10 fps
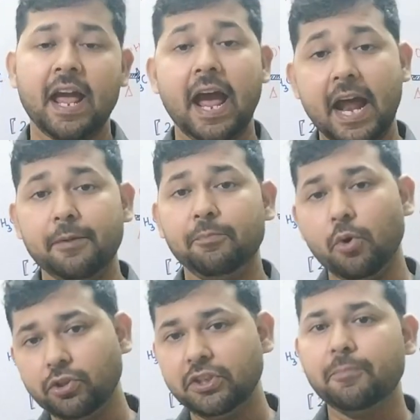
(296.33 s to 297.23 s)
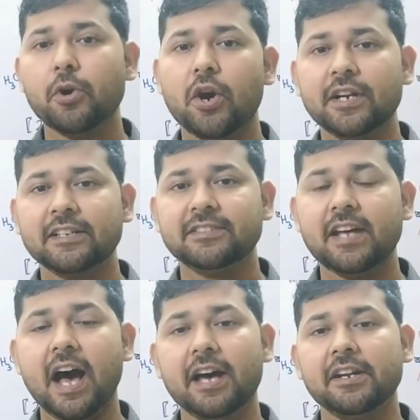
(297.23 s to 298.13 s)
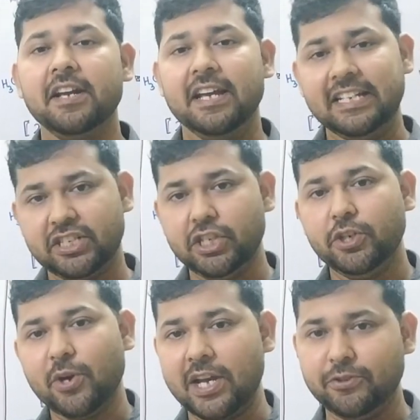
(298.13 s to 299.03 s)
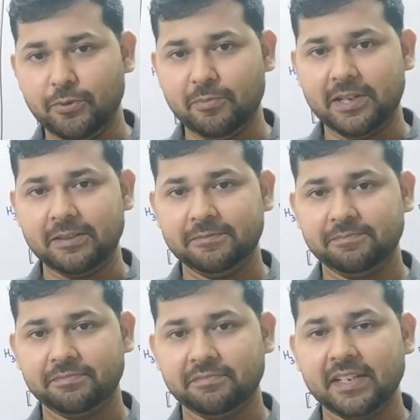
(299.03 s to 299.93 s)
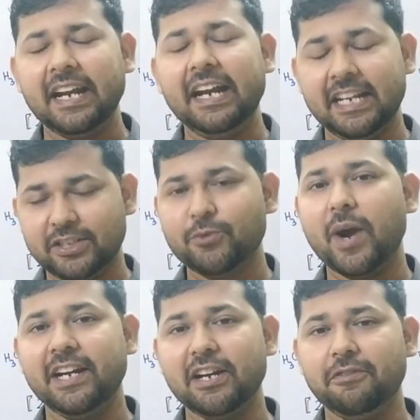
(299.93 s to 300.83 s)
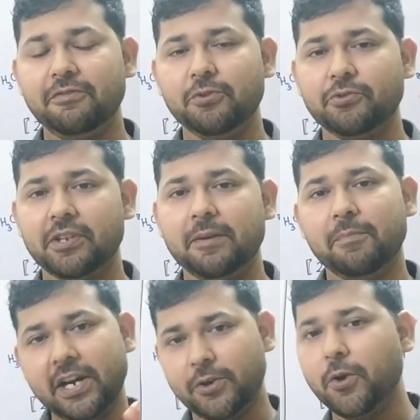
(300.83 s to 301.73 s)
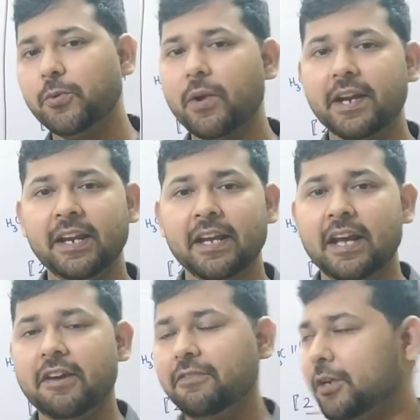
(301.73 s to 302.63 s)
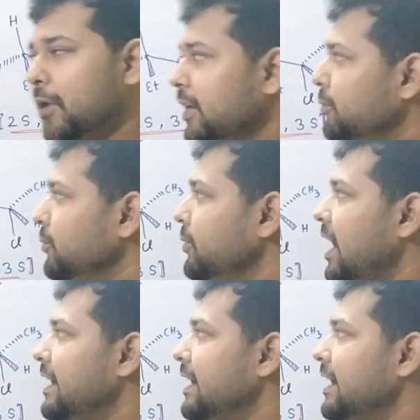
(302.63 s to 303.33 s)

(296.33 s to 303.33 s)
And both the products are a stereoisomer. It is quite confusing, but don't worry, we're going to